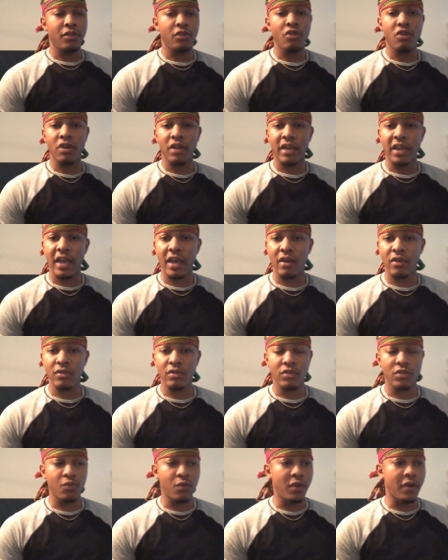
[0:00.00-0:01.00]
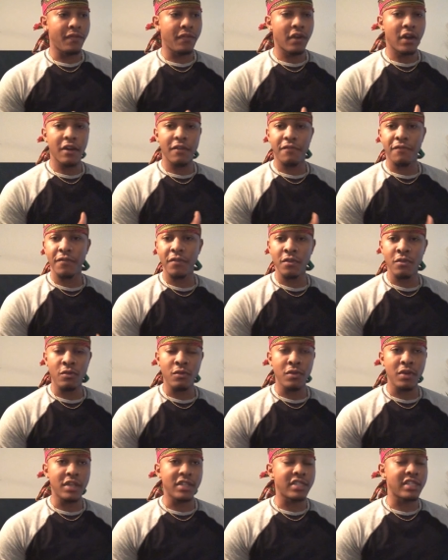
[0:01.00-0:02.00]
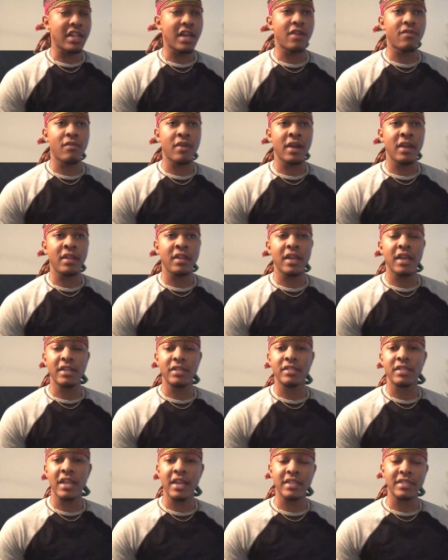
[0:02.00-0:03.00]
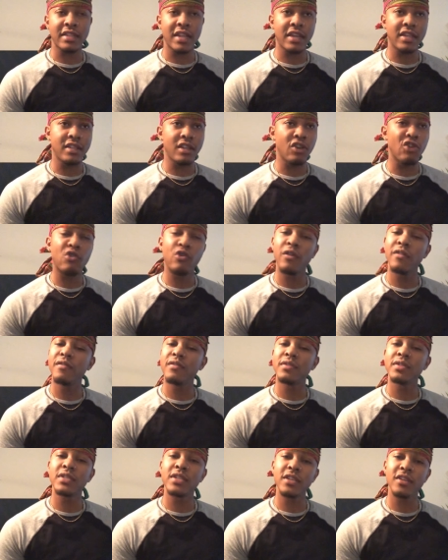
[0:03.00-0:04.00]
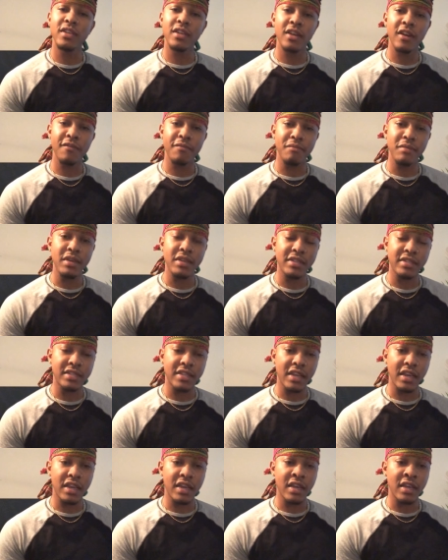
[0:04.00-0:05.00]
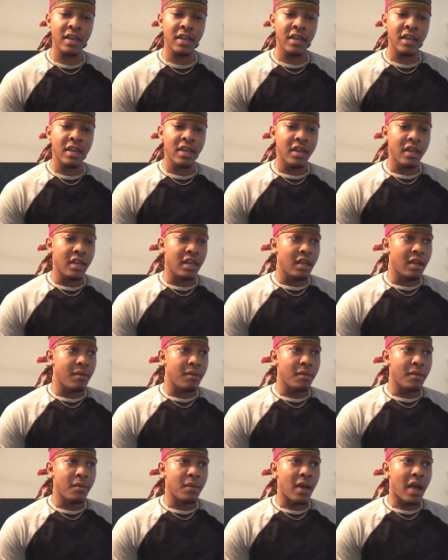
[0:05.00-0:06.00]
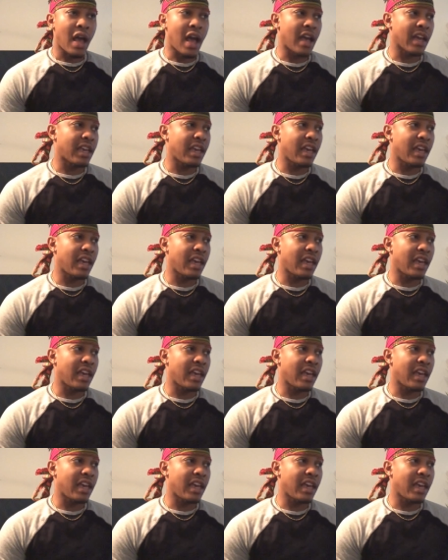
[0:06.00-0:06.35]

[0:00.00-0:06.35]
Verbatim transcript: your accounts with a few, it's not right. That's that's like the equivalency of me saying, I